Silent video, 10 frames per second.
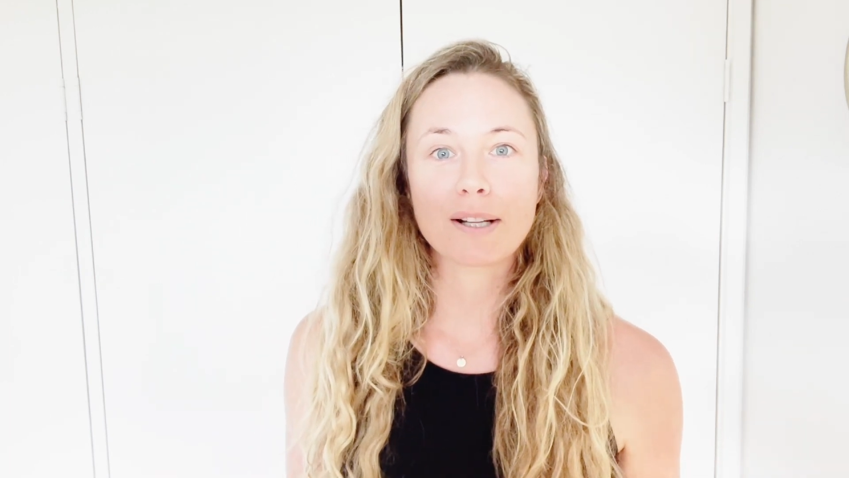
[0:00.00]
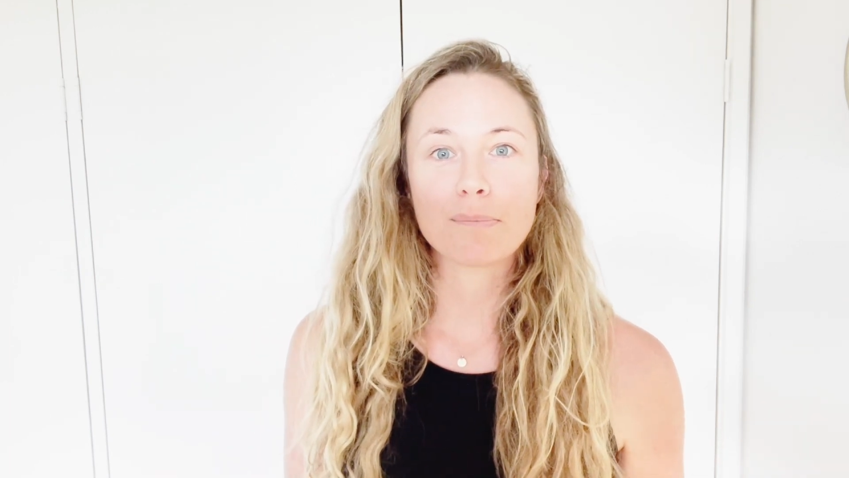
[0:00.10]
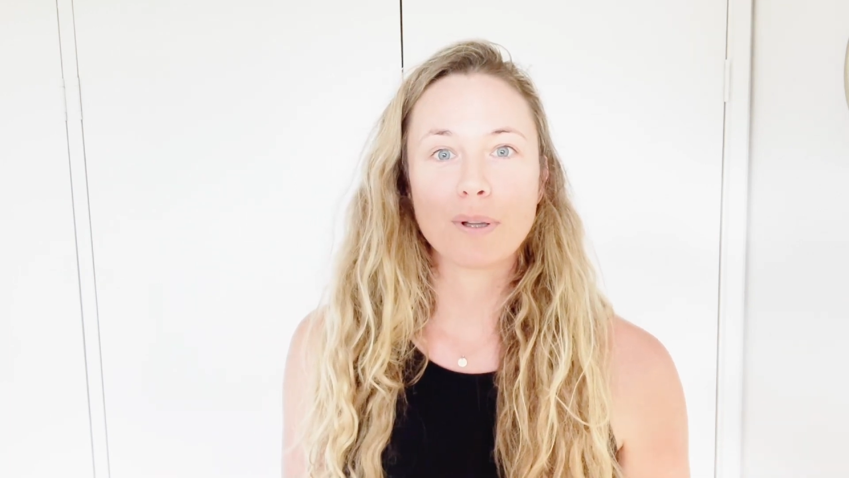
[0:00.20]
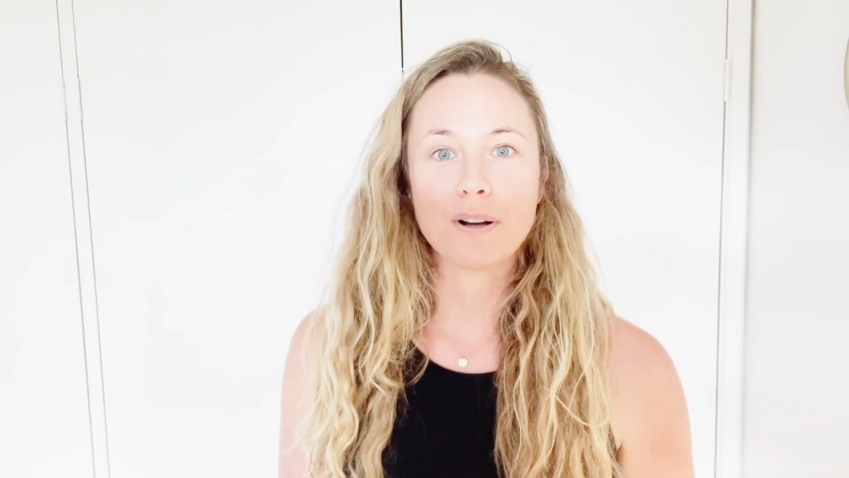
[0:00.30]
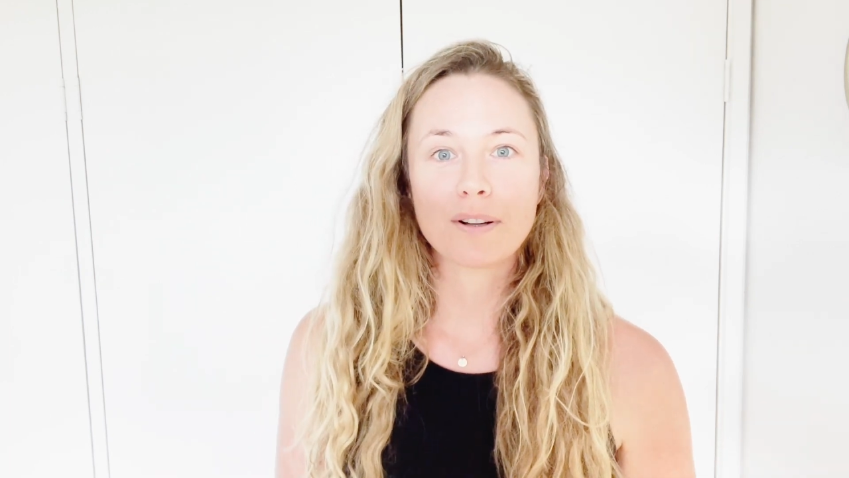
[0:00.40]
a
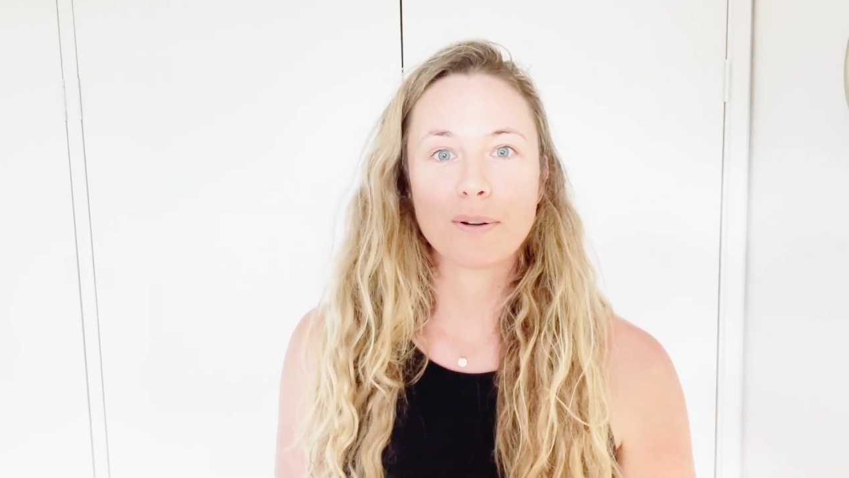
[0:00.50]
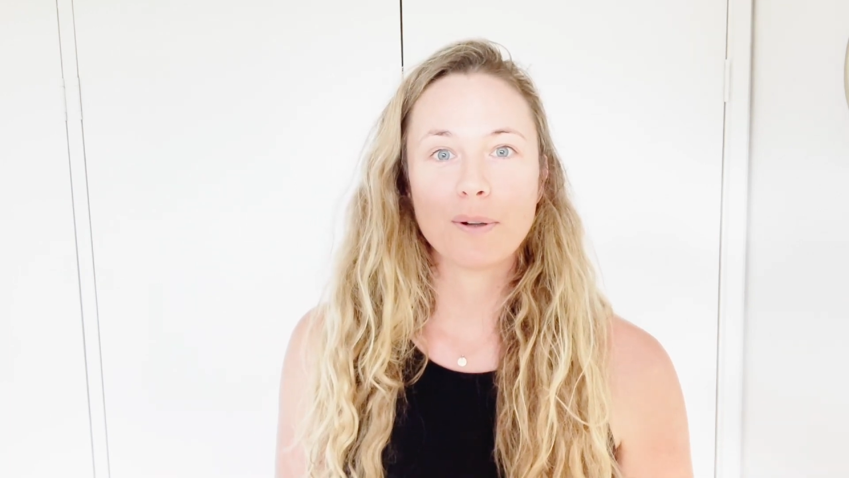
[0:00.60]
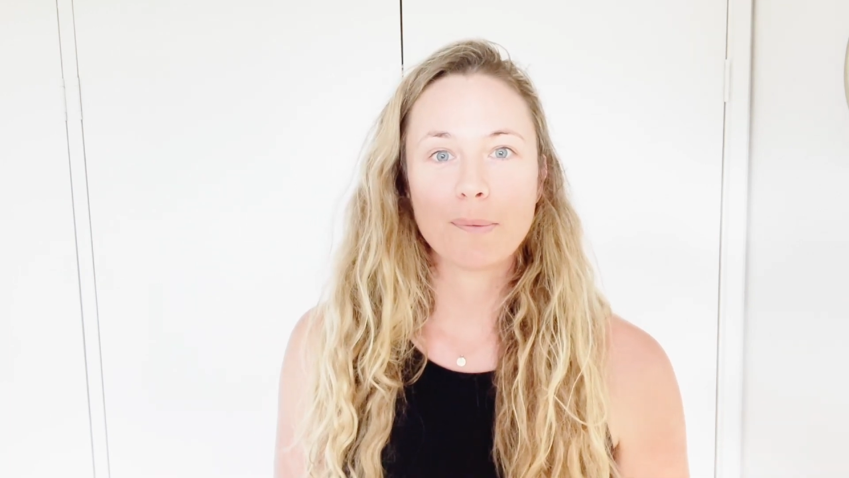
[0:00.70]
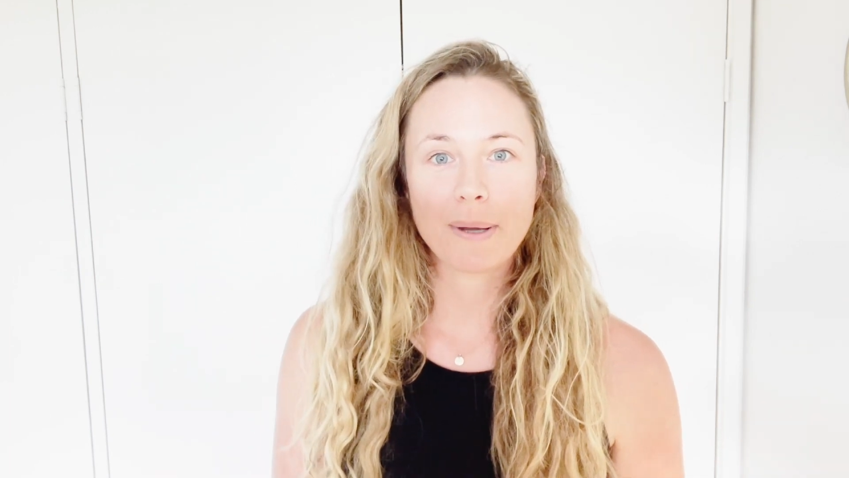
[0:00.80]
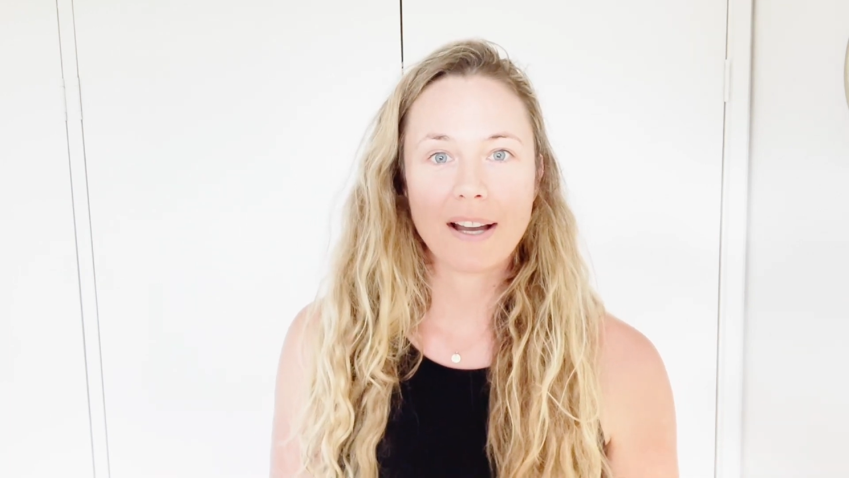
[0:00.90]
blog all
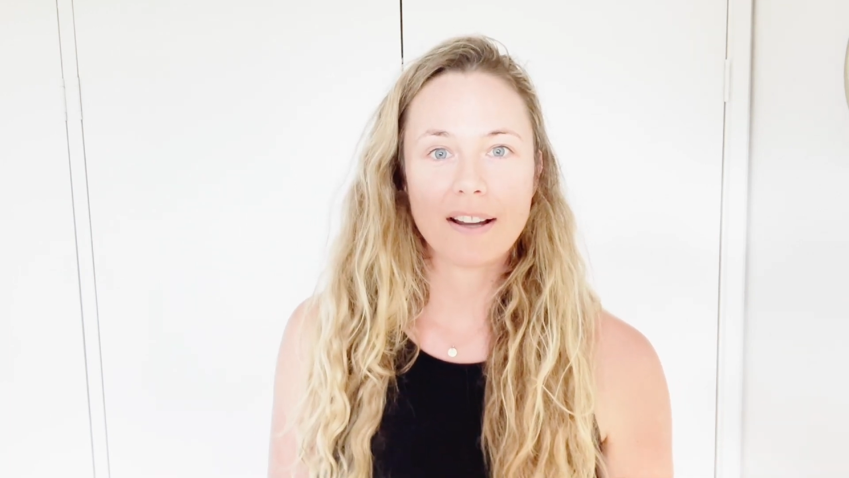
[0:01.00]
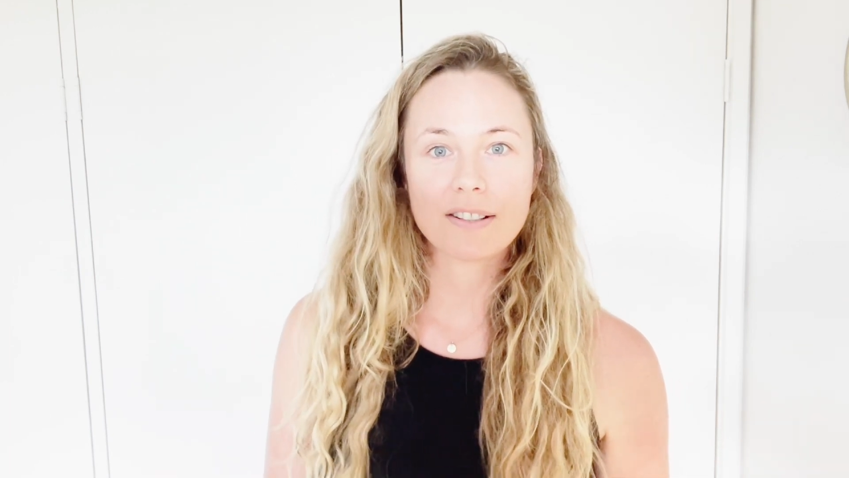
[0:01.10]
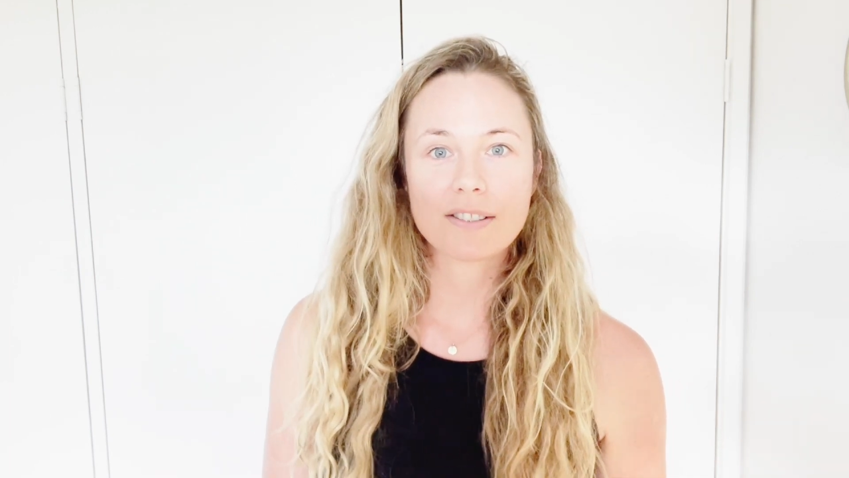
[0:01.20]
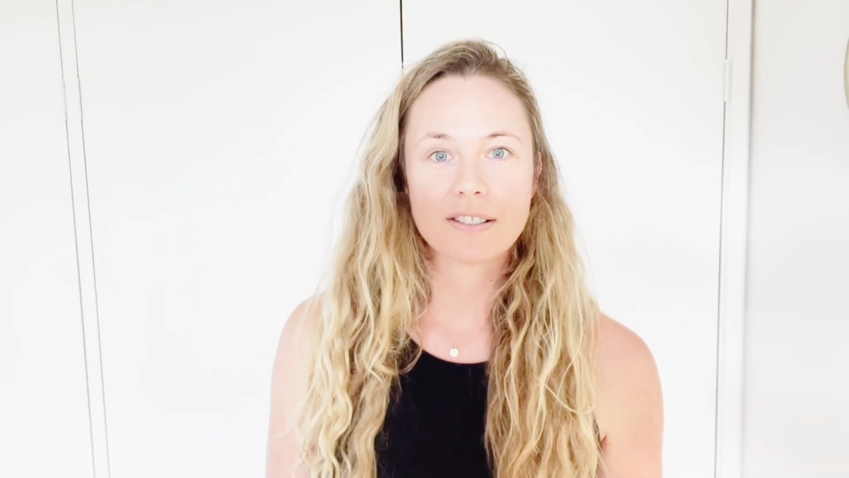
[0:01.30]
about